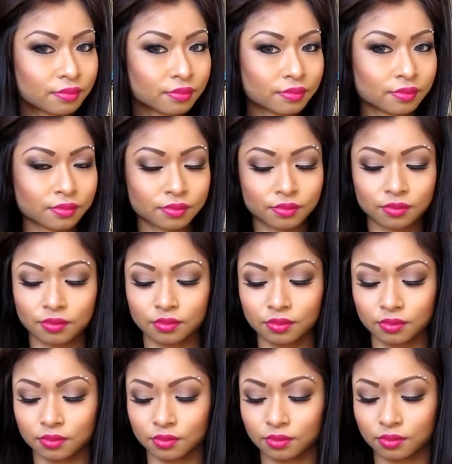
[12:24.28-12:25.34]

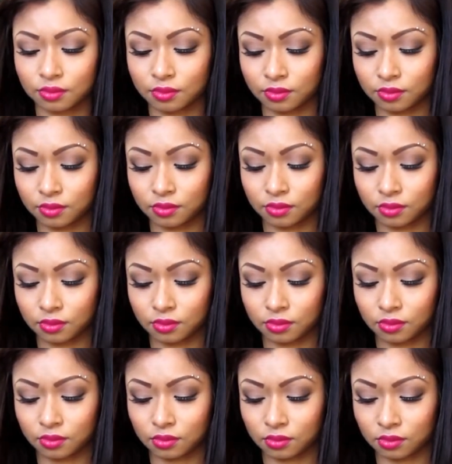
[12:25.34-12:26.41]

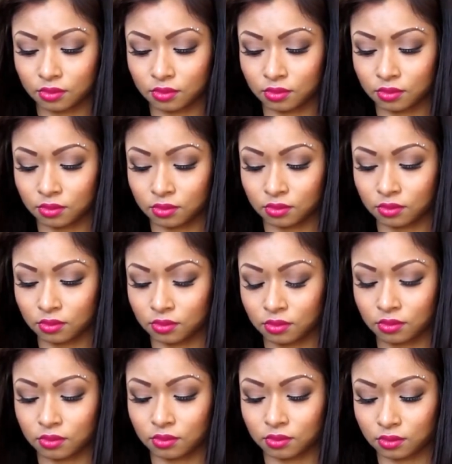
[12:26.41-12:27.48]

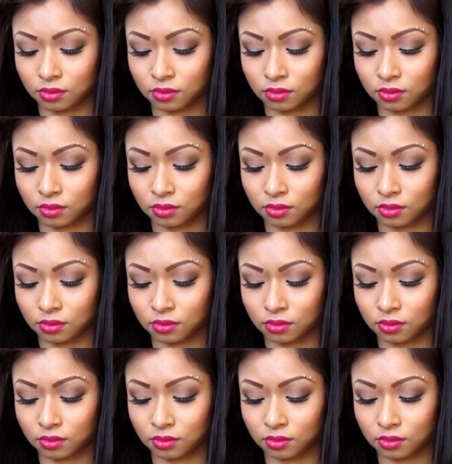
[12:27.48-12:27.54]
Nobody speaks.